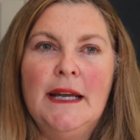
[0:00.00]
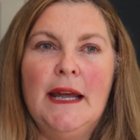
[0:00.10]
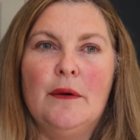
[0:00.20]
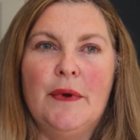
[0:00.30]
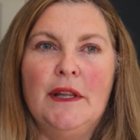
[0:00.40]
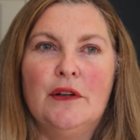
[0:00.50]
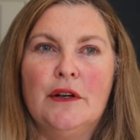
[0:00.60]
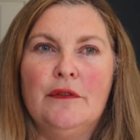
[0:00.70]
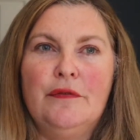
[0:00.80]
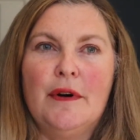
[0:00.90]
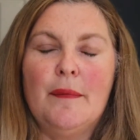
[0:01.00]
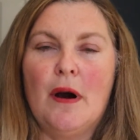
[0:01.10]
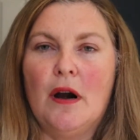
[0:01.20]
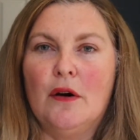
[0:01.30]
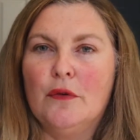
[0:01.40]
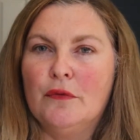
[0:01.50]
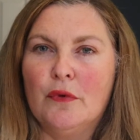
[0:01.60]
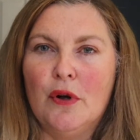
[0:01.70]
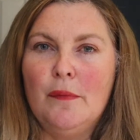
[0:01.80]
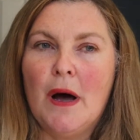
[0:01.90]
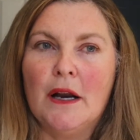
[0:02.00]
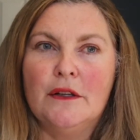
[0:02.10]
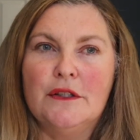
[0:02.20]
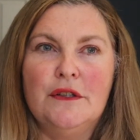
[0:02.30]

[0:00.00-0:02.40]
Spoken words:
and we learn from our own role models